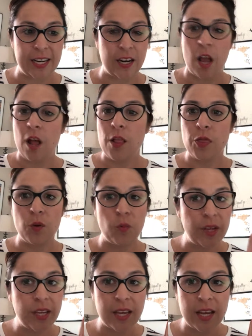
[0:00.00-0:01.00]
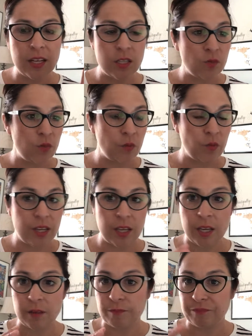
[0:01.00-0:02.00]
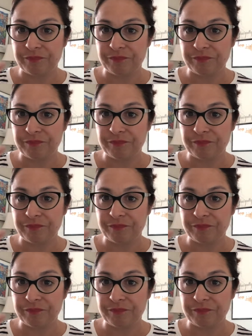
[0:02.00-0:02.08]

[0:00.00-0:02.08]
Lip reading: and the weekend is when we get